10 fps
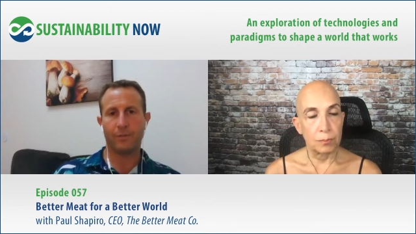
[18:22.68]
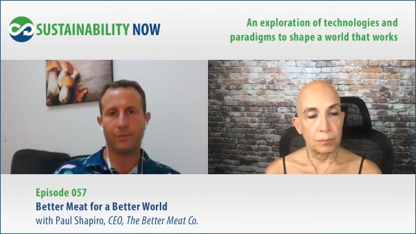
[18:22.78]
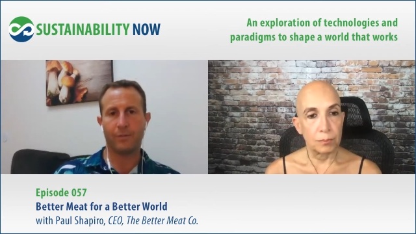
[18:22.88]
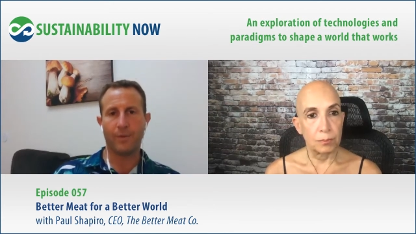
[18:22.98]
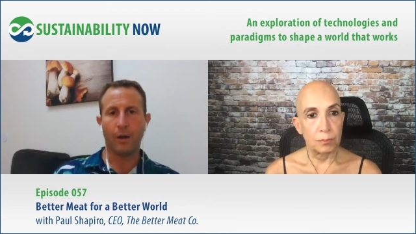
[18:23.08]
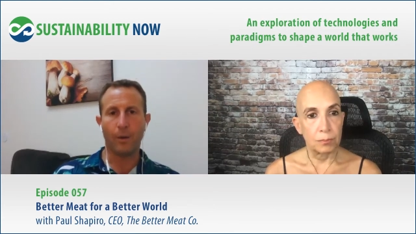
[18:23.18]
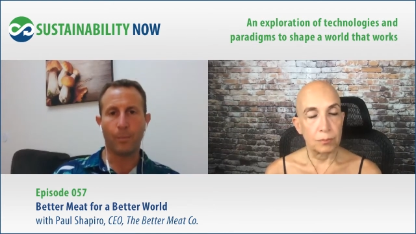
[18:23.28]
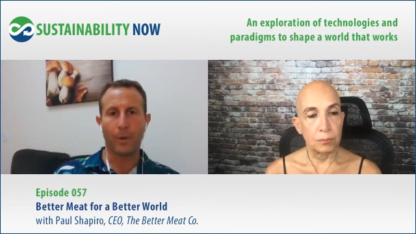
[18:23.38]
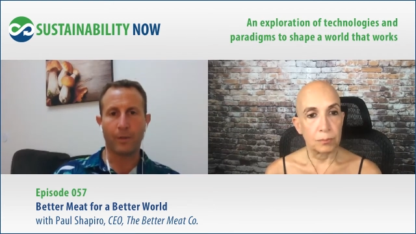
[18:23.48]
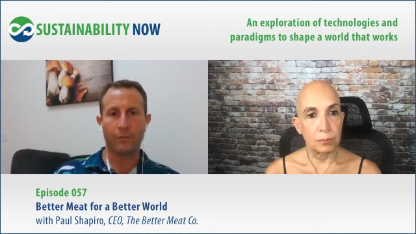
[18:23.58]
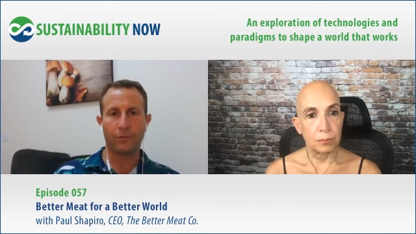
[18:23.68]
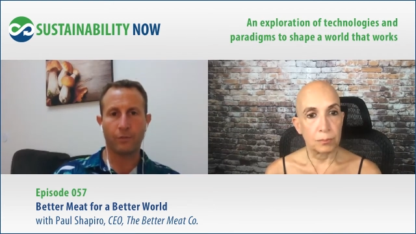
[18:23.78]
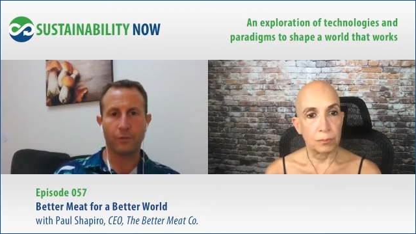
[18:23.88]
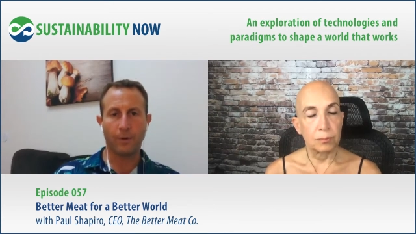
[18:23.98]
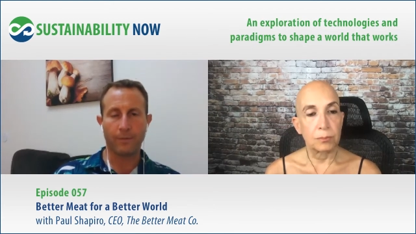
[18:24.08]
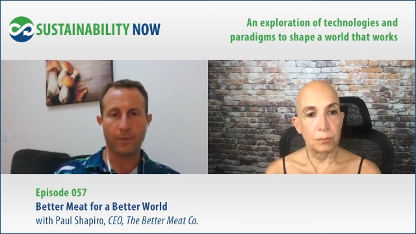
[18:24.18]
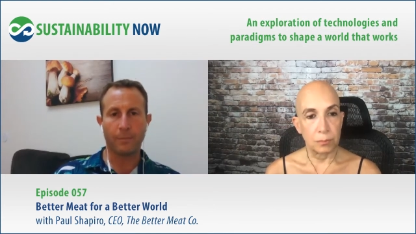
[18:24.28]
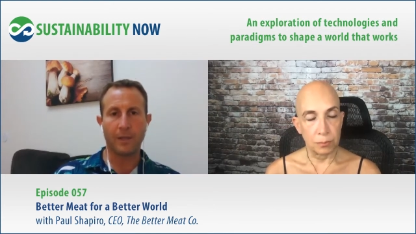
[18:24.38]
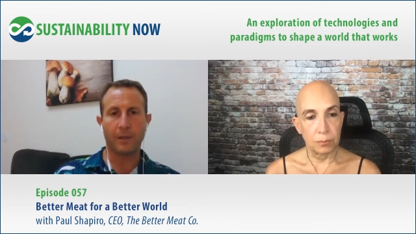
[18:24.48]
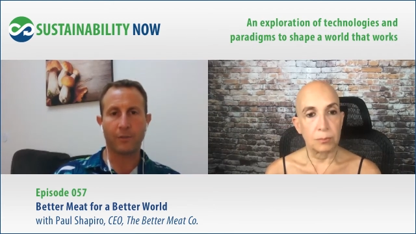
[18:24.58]
Speaker 1: develop ways to deliver the
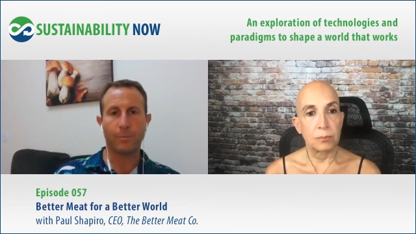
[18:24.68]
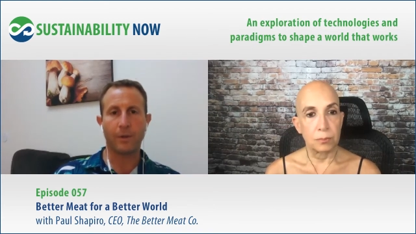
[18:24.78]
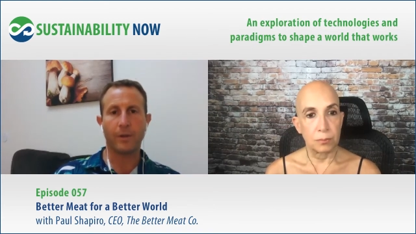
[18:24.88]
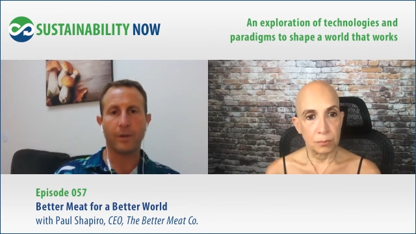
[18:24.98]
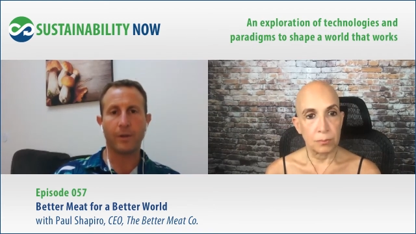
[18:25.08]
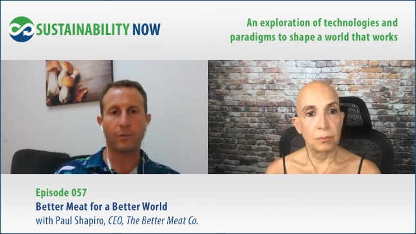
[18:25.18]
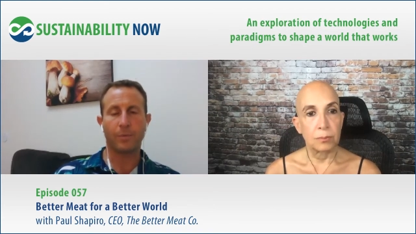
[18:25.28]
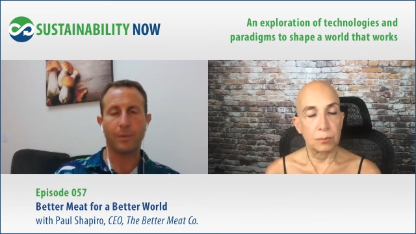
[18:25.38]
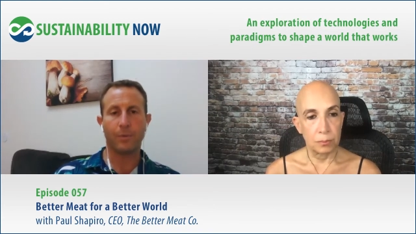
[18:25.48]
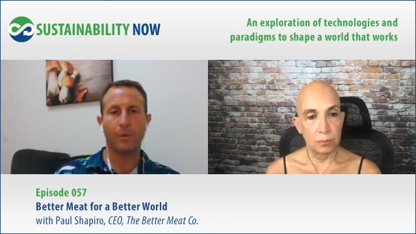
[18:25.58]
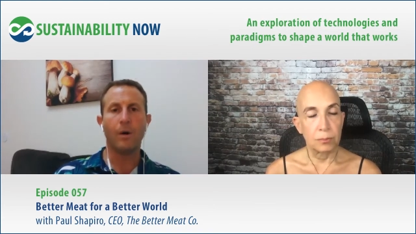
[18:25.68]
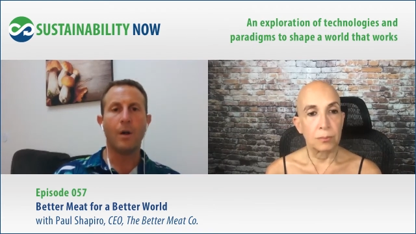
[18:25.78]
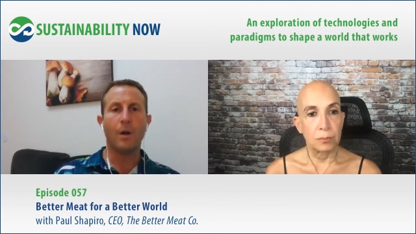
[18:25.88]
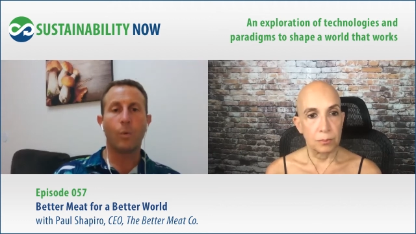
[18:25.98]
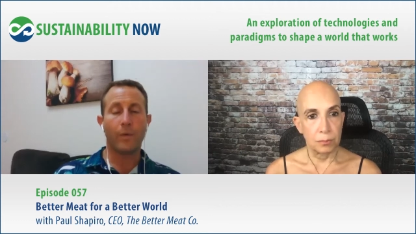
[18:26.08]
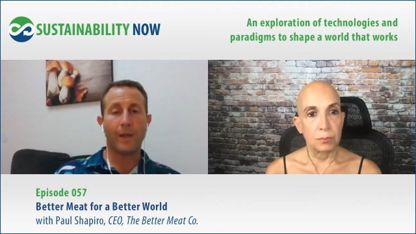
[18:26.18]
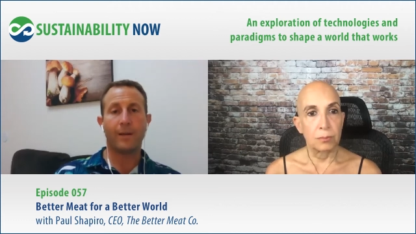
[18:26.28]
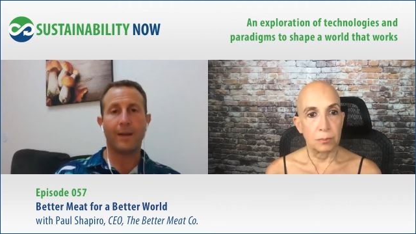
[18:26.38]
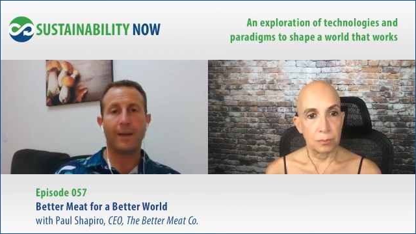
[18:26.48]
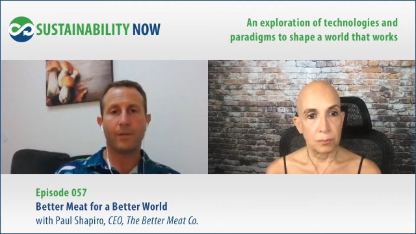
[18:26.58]
meat experience to people
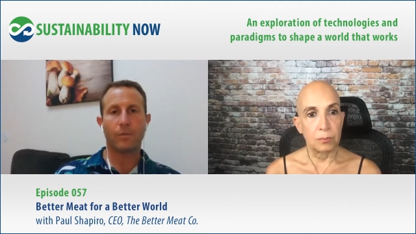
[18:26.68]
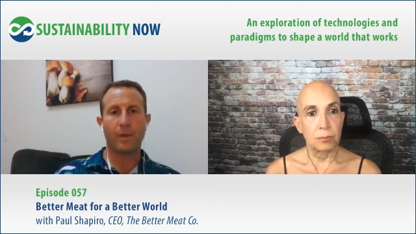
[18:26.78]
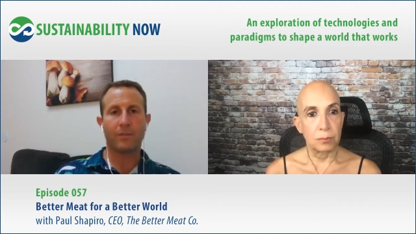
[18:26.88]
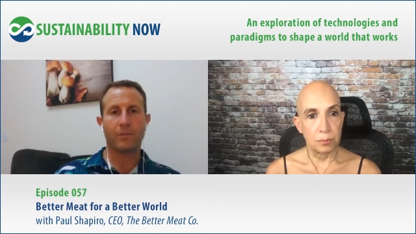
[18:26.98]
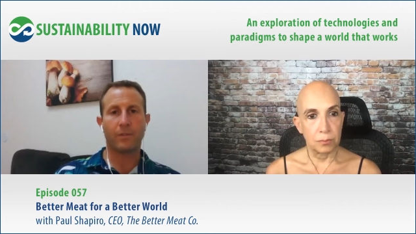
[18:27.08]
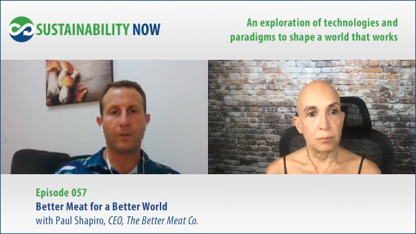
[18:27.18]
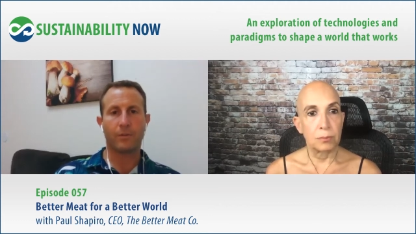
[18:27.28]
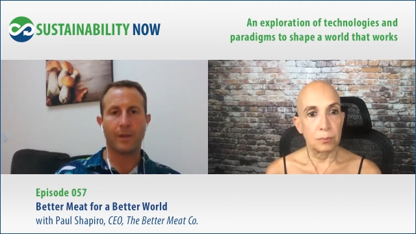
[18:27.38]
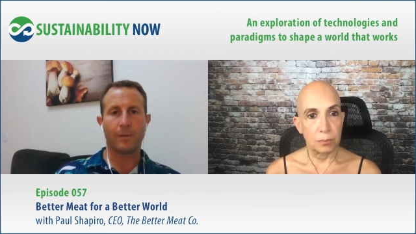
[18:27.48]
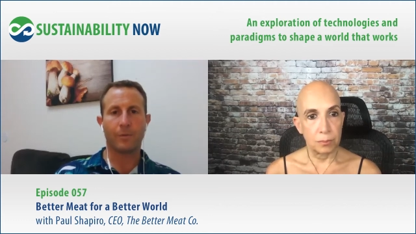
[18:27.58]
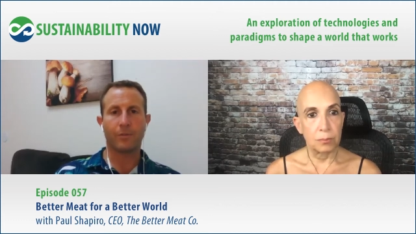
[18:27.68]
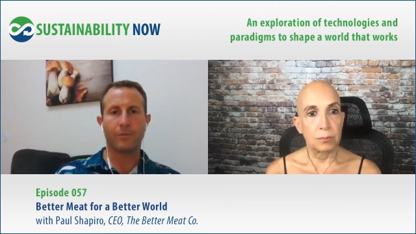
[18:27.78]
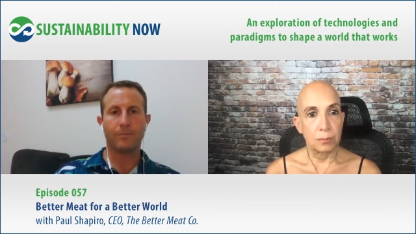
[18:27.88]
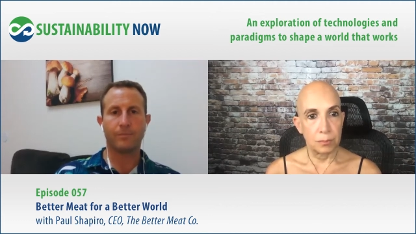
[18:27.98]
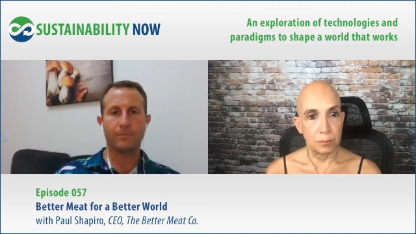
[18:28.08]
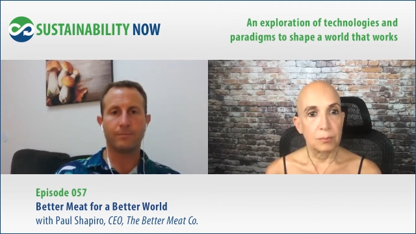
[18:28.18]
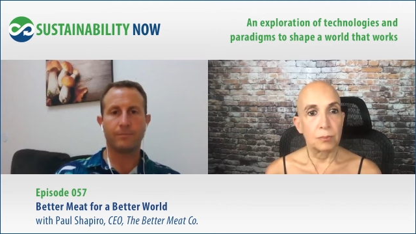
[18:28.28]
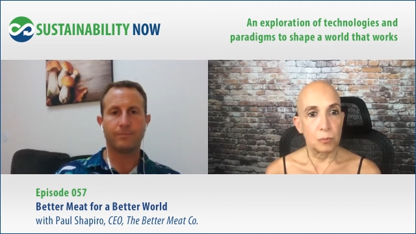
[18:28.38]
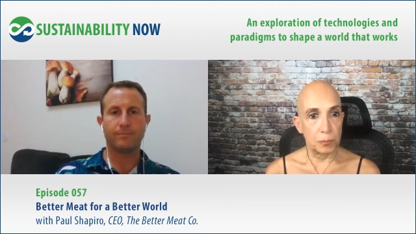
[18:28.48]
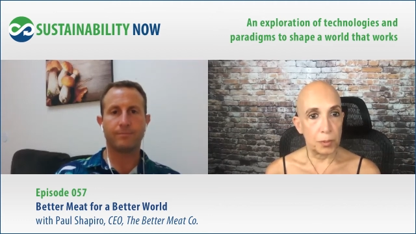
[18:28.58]
without having to raise and slaughter animals.
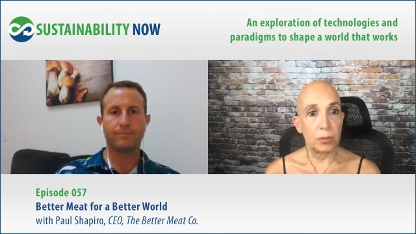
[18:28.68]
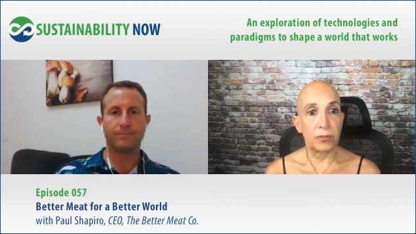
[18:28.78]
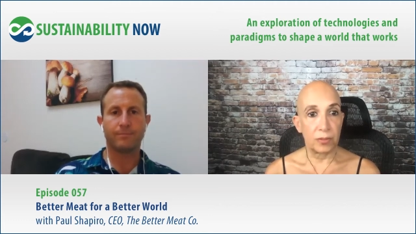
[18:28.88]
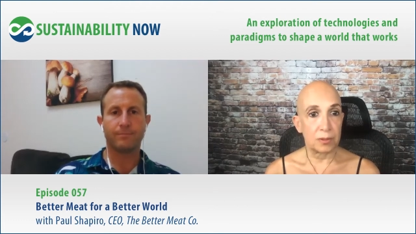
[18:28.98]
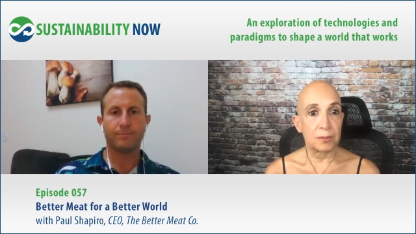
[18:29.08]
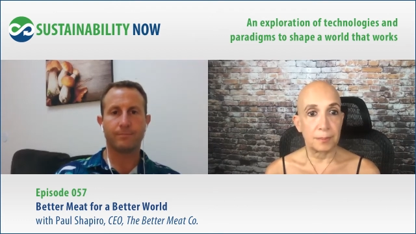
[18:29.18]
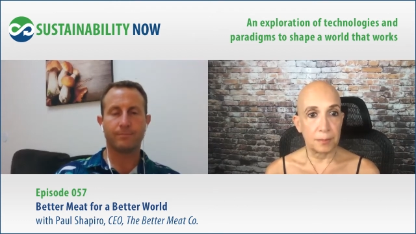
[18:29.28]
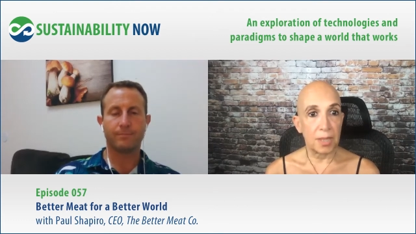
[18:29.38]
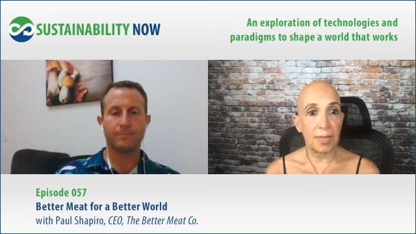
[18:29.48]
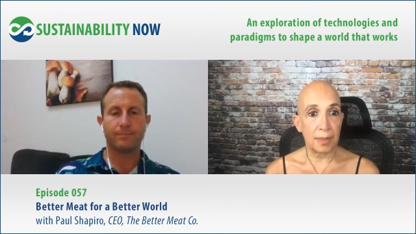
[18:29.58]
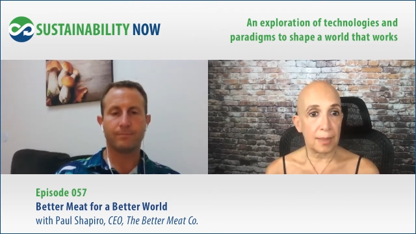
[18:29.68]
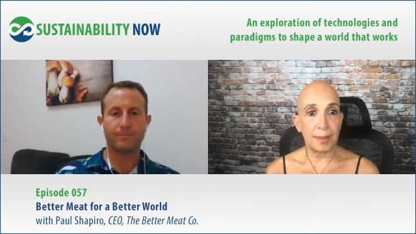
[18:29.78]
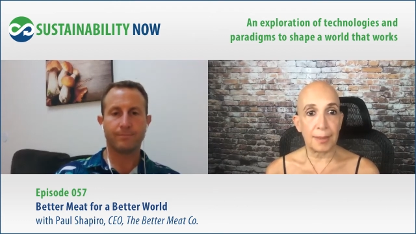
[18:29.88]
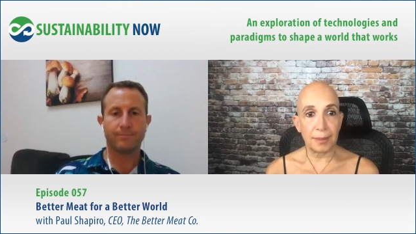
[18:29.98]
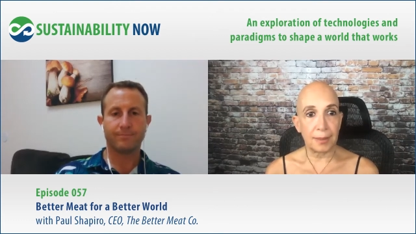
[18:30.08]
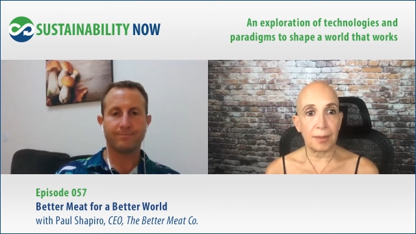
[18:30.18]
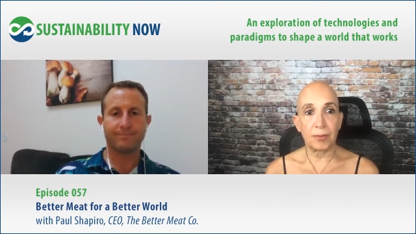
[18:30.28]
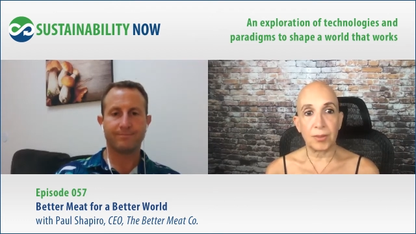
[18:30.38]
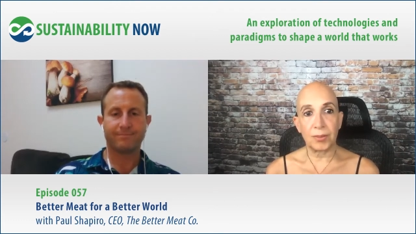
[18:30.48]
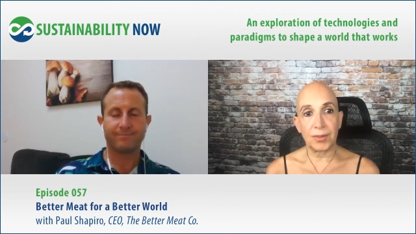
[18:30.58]
Speaker 2: Beautiful. I, I
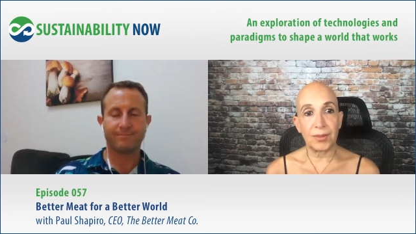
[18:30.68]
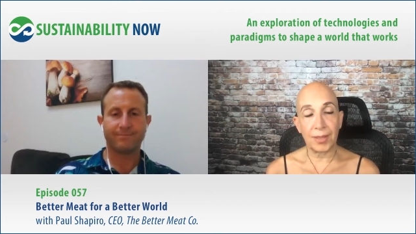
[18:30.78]
agree with you a